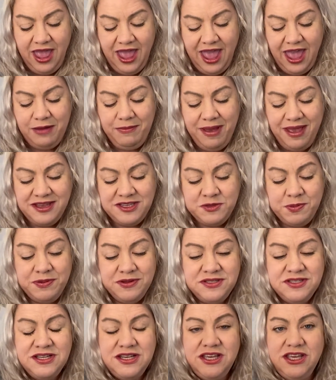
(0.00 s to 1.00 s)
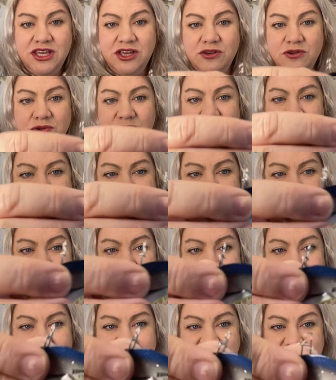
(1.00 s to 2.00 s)
Am I supposed to use
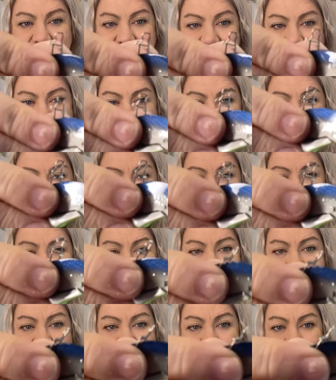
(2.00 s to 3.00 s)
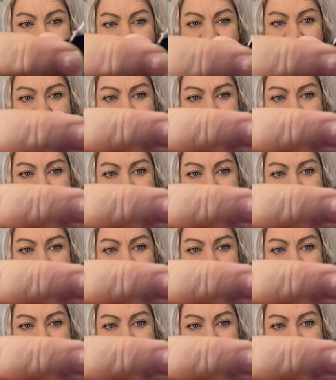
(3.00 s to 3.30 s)
a split ring here?